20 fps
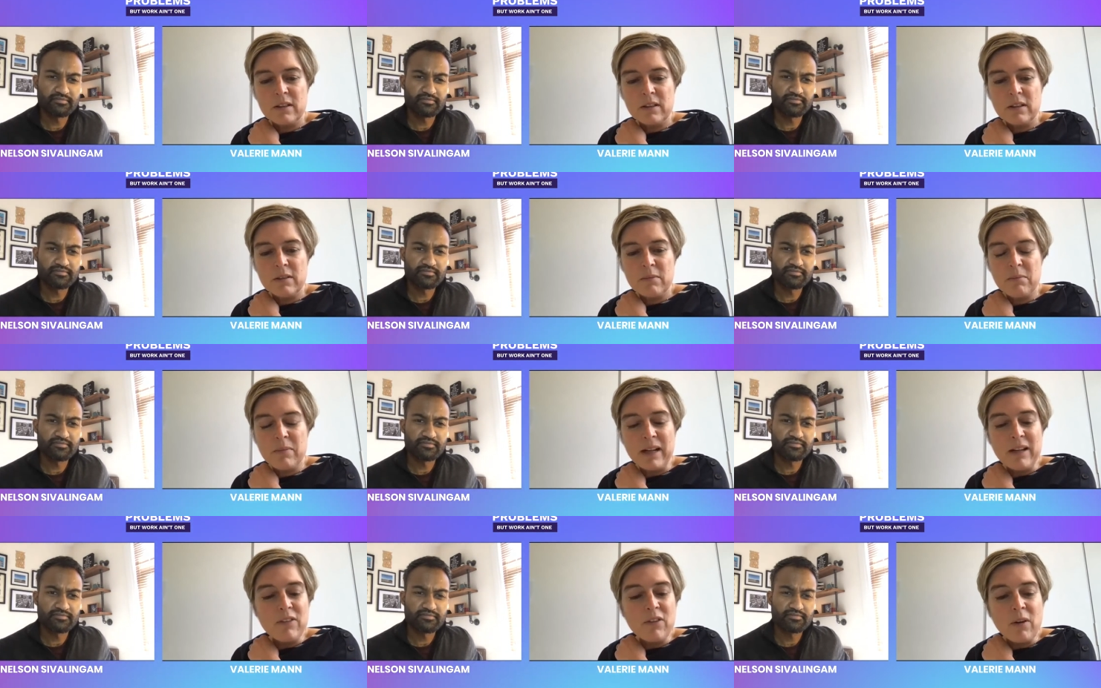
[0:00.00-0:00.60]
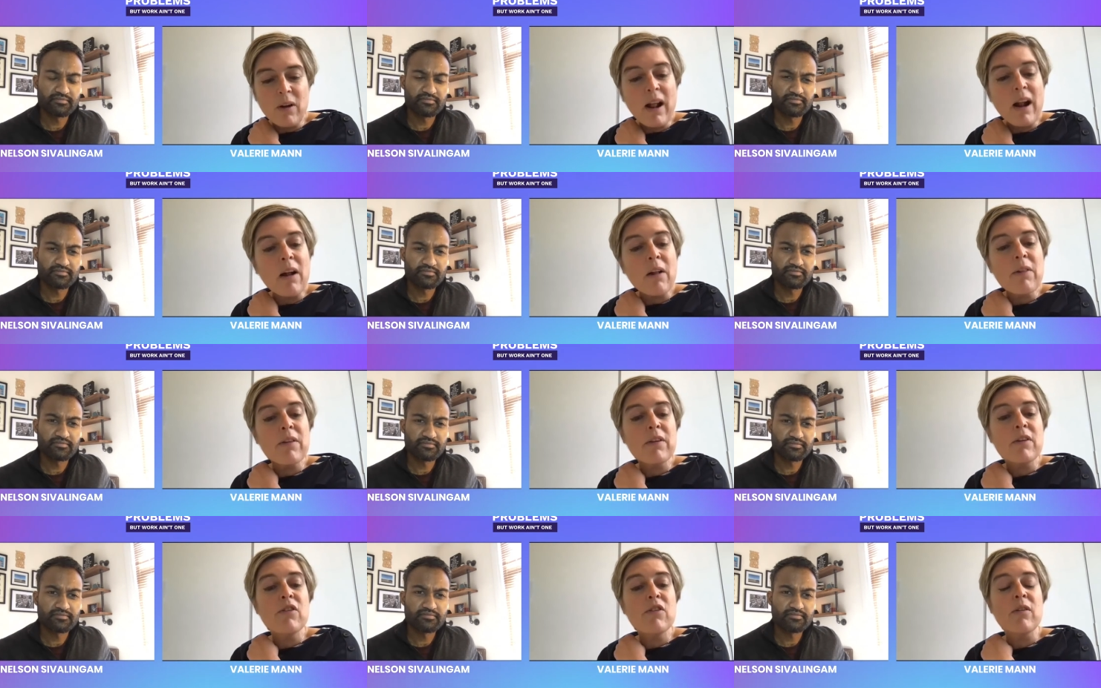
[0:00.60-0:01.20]
Speaker 1: mental
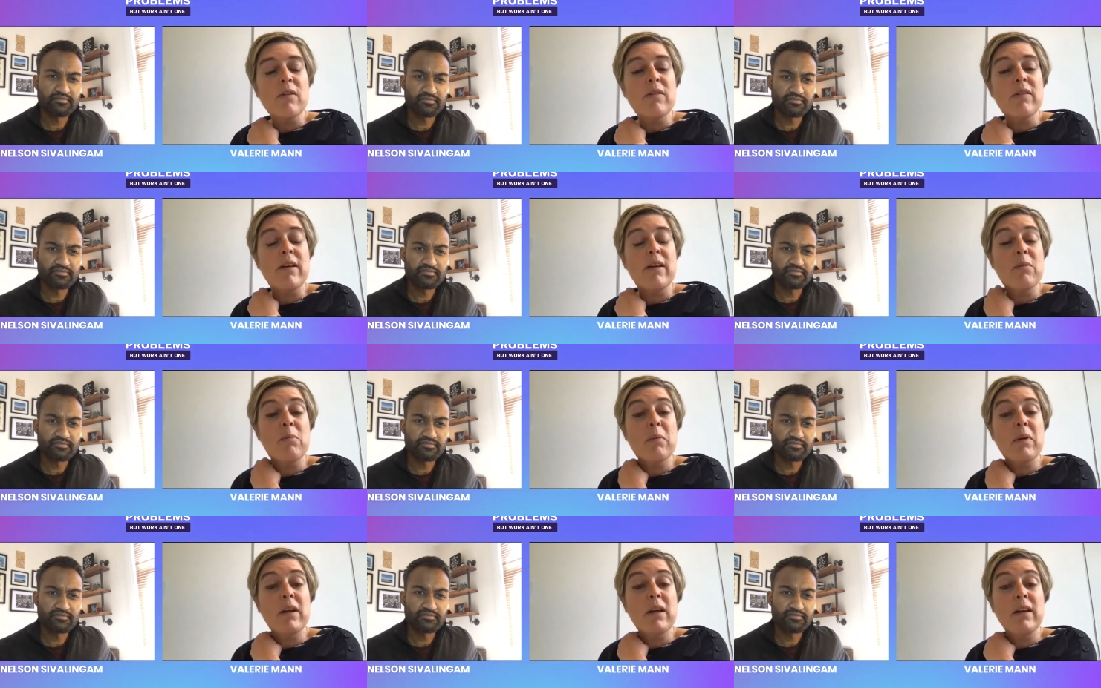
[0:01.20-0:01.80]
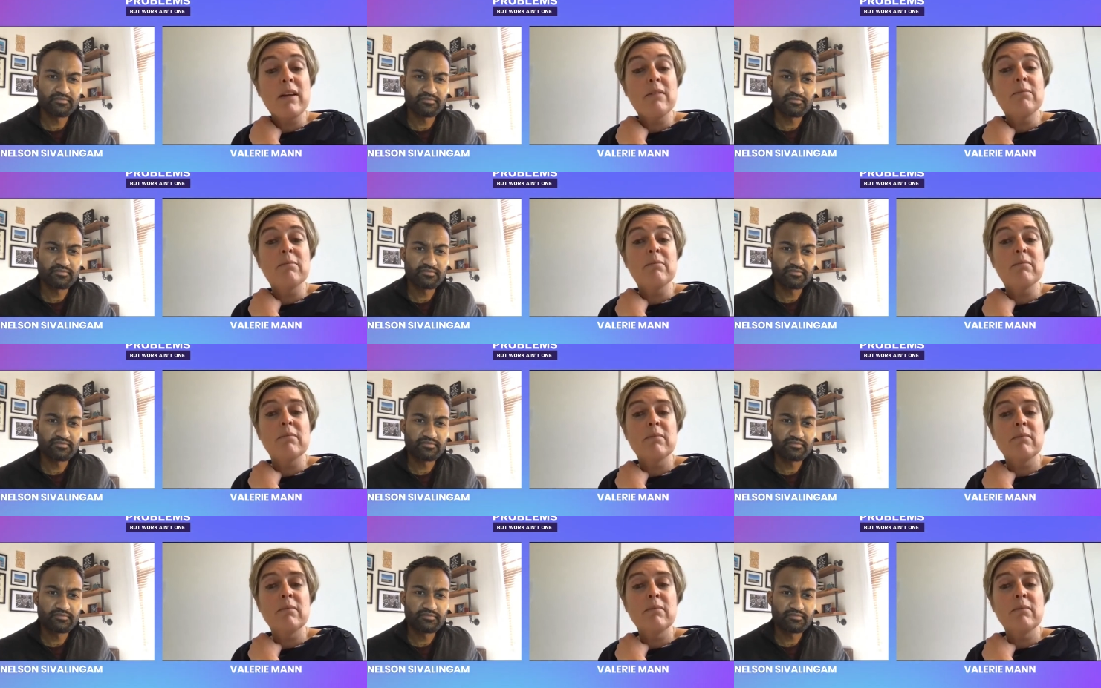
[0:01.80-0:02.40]
health issues as
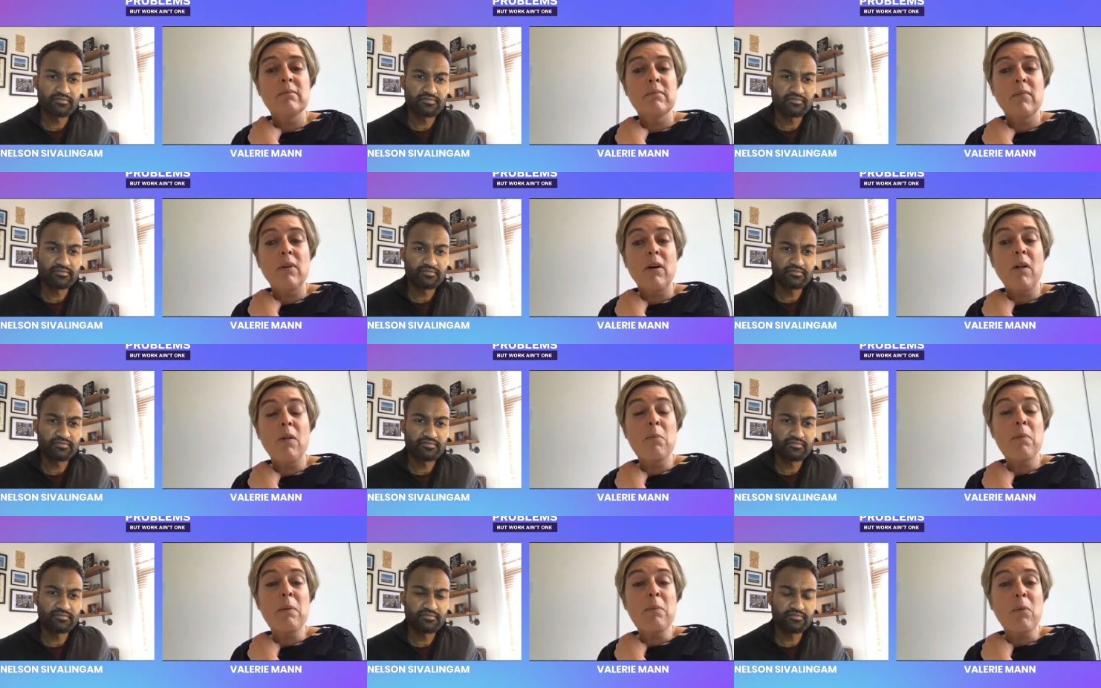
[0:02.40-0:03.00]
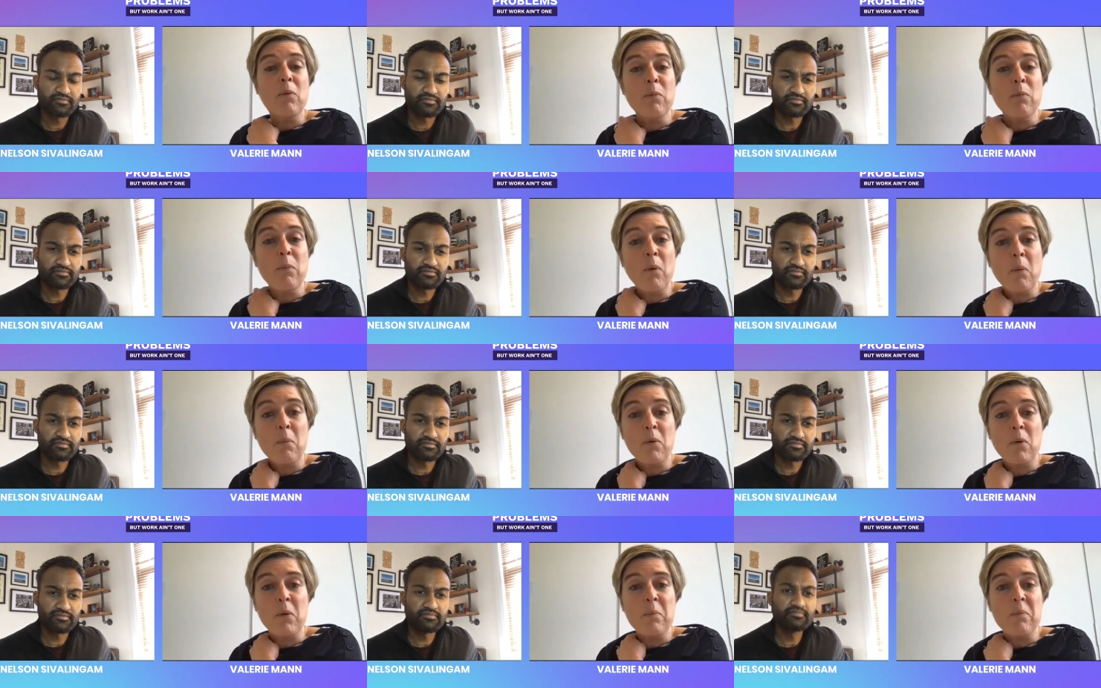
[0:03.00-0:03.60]
being other people's
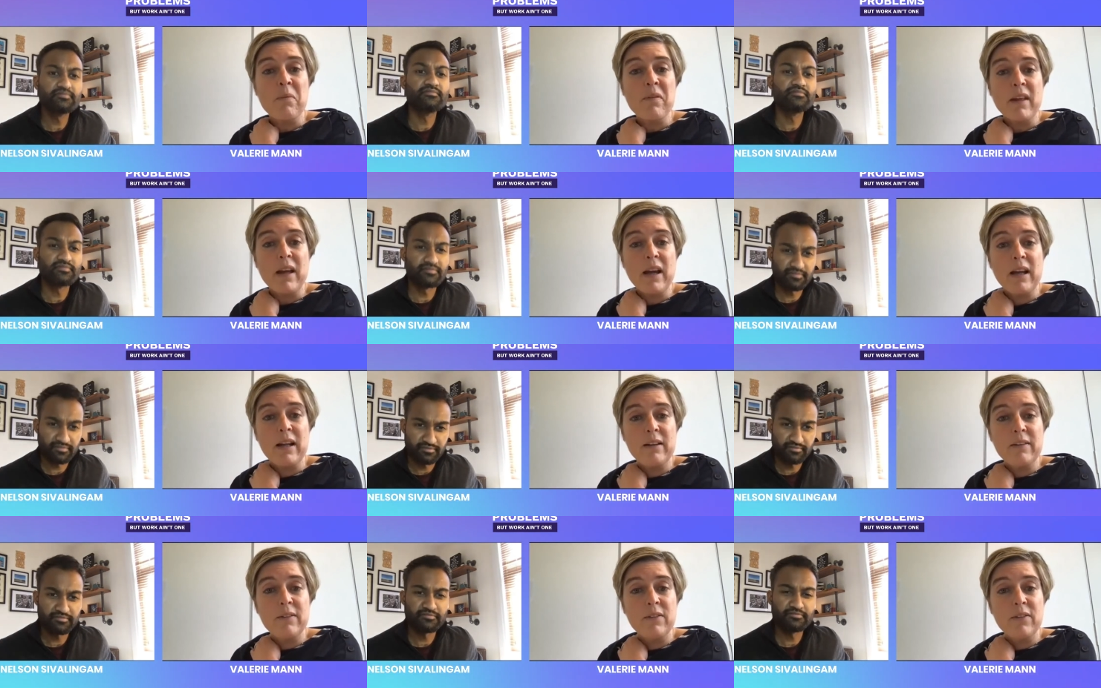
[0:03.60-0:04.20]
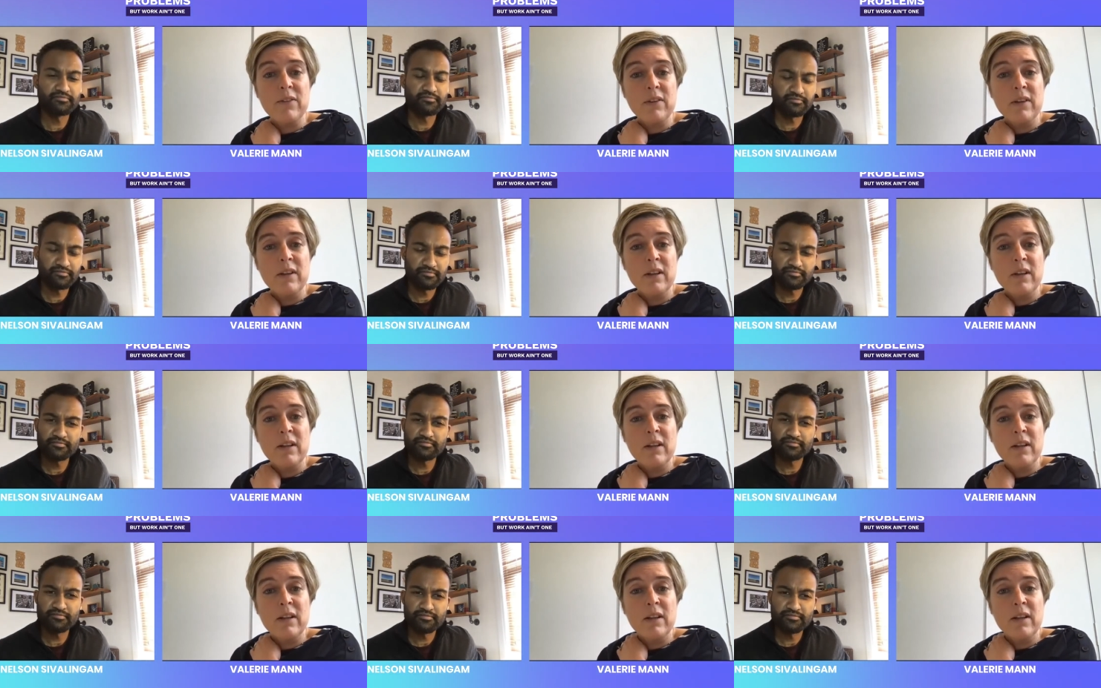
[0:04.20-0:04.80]
problems and
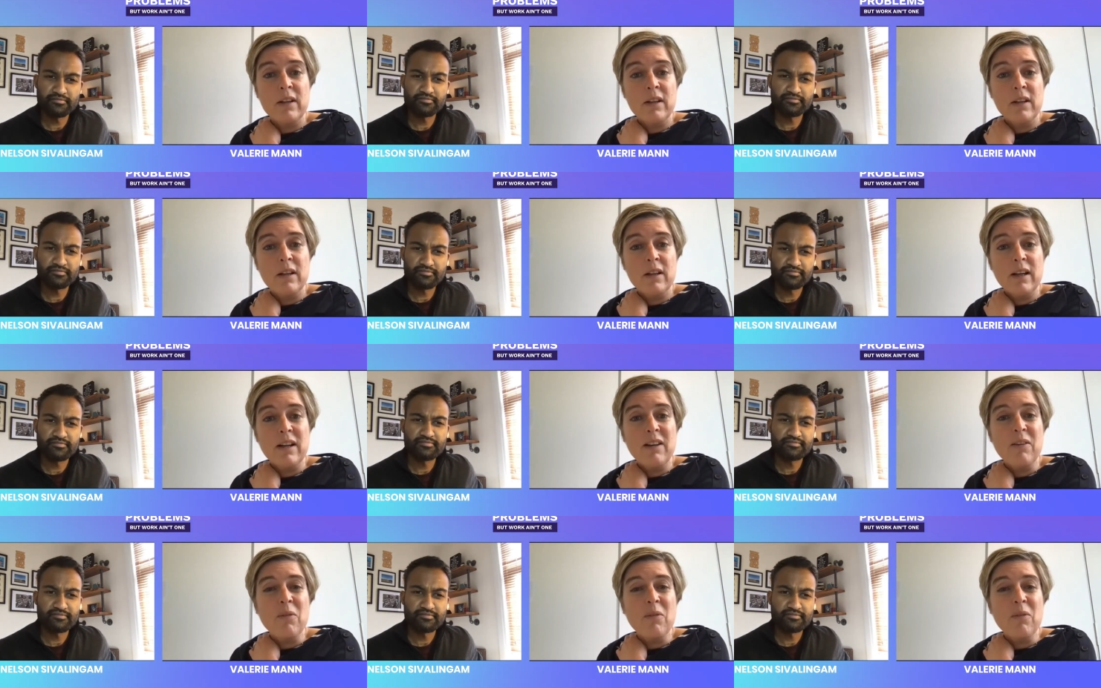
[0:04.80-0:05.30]
and a